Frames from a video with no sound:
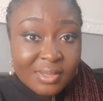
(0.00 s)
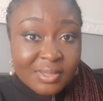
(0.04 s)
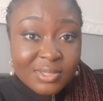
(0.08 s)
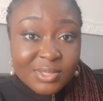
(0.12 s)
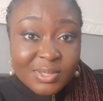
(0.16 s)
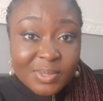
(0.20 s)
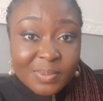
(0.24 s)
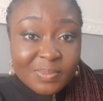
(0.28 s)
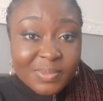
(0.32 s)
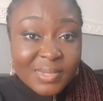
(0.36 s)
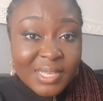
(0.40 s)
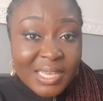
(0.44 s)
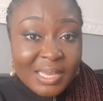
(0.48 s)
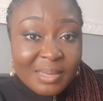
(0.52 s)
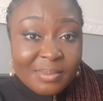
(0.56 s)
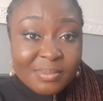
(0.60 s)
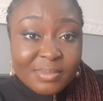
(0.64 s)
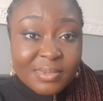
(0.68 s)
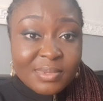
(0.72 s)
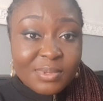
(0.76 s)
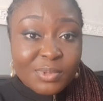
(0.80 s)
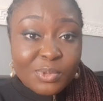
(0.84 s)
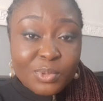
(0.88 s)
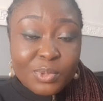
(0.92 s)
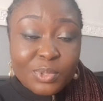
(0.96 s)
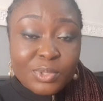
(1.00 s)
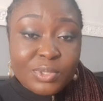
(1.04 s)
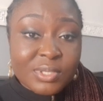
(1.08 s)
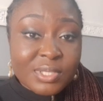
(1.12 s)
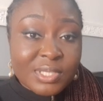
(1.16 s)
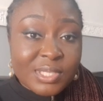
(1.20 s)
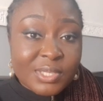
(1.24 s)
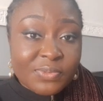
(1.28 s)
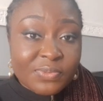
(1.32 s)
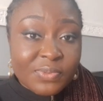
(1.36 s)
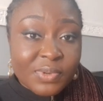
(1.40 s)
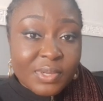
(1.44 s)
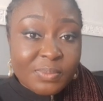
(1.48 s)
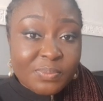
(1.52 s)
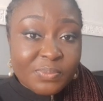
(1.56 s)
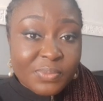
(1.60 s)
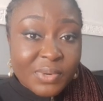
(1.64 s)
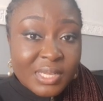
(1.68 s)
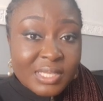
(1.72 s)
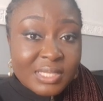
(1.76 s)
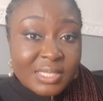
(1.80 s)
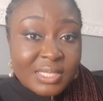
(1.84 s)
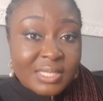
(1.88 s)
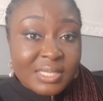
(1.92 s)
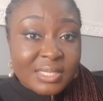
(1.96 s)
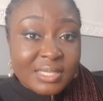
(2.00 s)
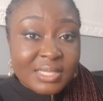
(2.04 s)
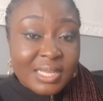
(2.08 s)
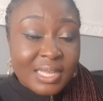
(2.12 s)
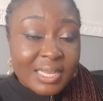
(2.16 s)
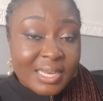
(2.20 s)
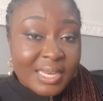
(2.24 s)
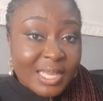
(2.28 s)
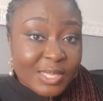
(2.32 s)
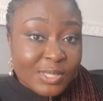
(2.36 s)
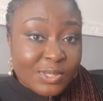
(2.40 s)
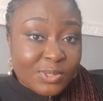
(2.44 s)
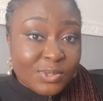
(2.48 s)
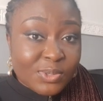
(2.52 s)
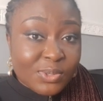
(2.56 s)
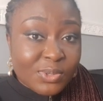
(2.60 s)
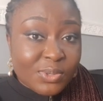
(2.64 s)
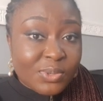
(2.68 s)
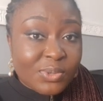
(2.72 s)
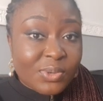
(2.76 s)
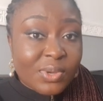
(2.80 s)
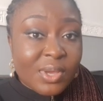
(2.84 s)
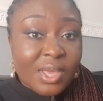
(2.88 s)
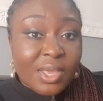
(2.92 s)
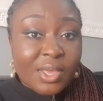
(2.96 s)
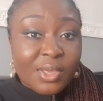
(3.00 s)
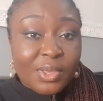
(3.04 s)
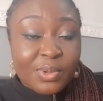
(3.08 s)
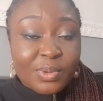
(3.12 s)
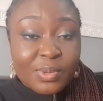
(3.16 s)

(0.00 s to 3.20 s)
Sometimes you go to different branches, they're nice to you.